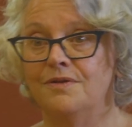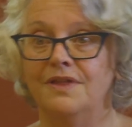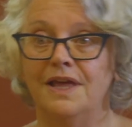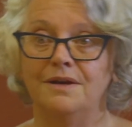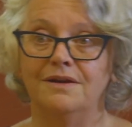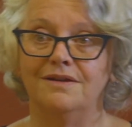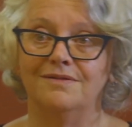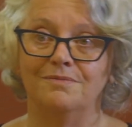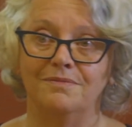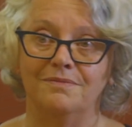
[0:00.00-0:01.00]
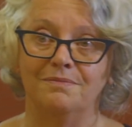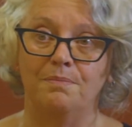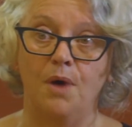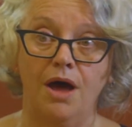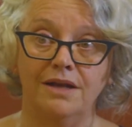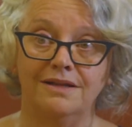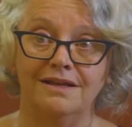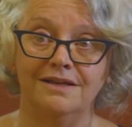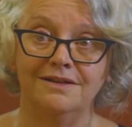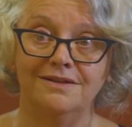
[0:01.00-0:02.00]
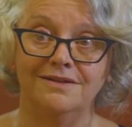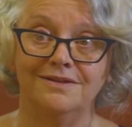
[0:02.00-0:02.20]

then bought the